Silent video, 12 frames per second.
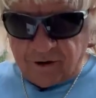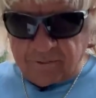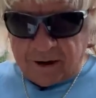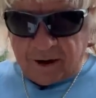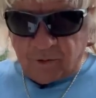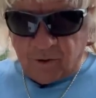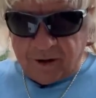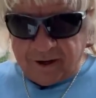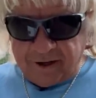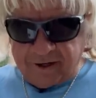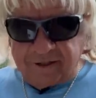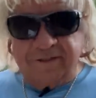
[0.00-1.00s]
my
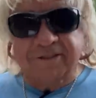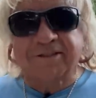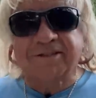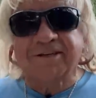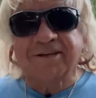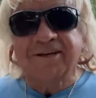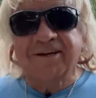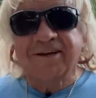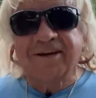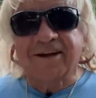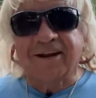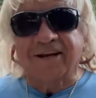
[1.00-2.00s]
ways
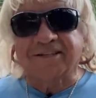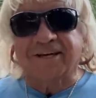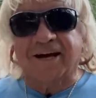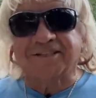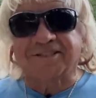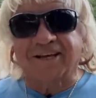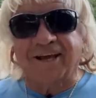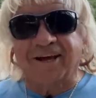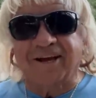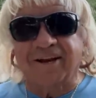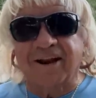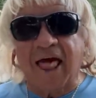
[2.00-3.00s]
lest I
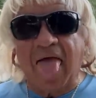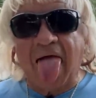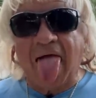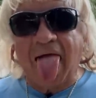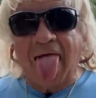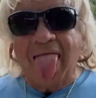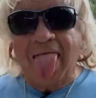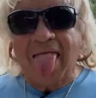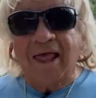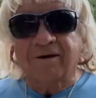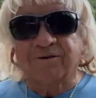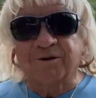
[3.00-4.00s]
sin
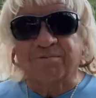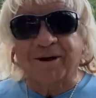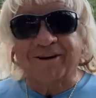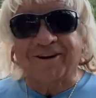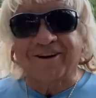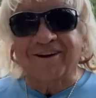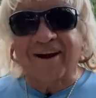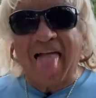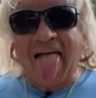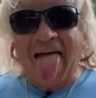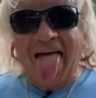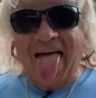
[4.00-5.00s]
with my tongue.
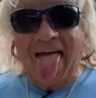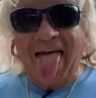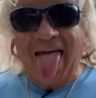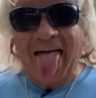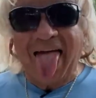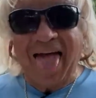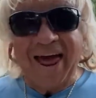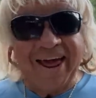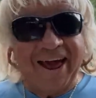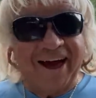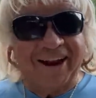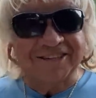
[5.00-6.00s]

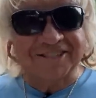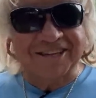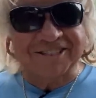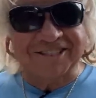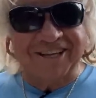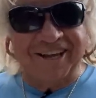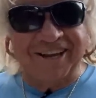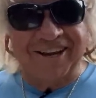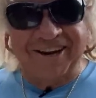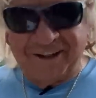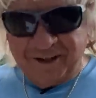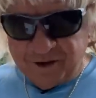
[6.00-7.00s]
Yeah, lest I
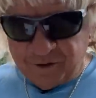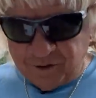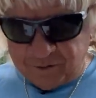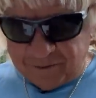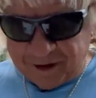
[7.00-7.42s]
sin with my